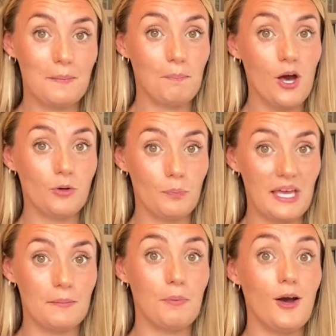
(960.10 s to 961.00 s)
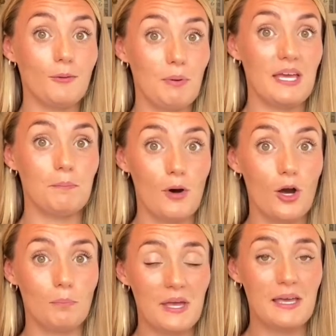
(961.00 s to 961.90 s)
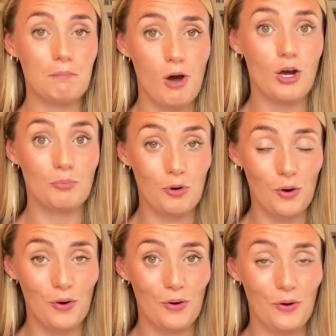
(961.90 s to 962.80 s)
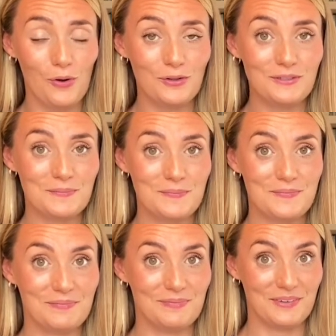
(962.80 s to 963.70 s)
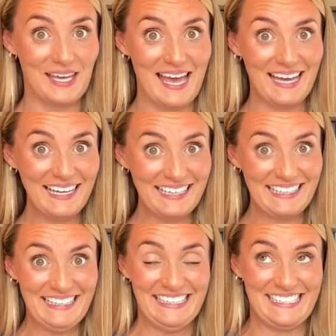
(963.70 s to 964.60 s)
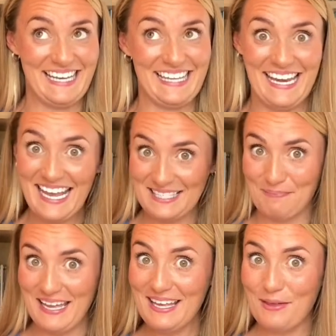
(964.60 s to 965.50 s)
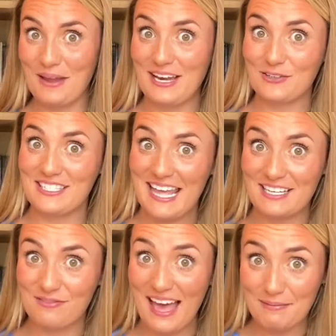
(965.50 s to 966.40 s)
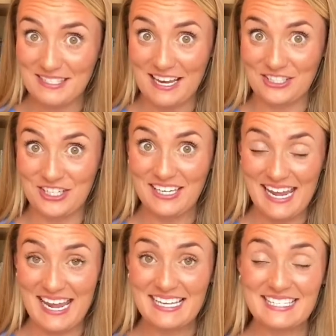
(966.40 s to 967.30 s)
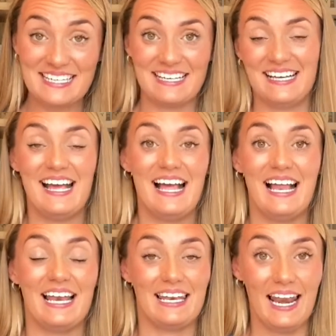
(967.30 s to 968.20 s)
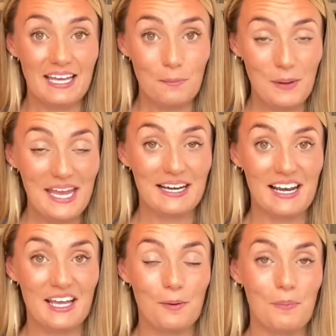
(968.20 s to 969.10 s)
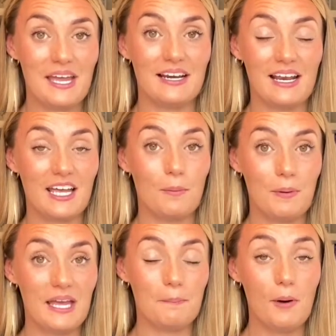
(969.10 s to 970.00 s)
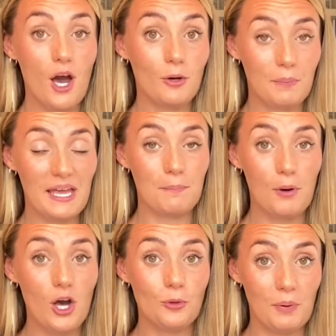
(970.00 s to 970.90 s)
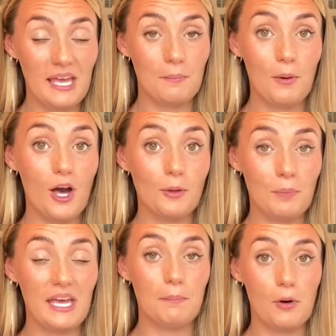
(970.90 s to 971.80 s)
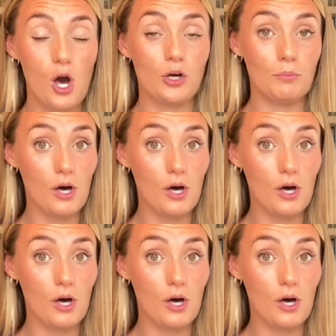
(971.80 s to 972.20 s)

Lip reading: pong, ping pong, ping pong, ping pong ball. Okay? So the next bit that we add on to the end of that section is like a ping, like a ping, like a ping pong, ping pong, ping pong, ping pong